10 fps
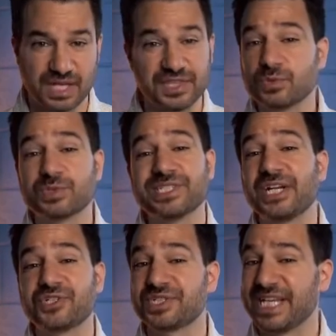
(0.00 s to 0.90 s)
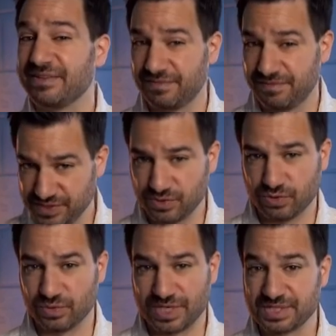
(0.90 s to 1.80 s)
This was not just a
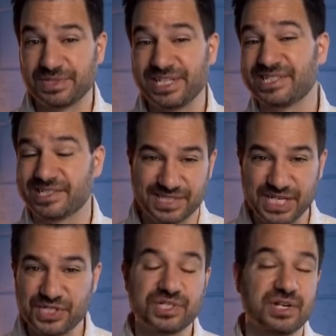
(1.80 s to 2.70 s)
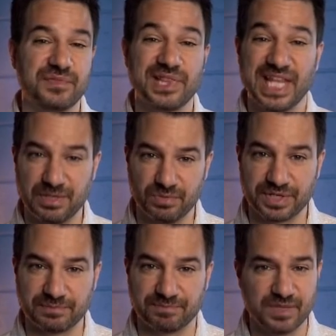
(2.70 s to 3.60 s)
physical rest, but a cessation of laboring.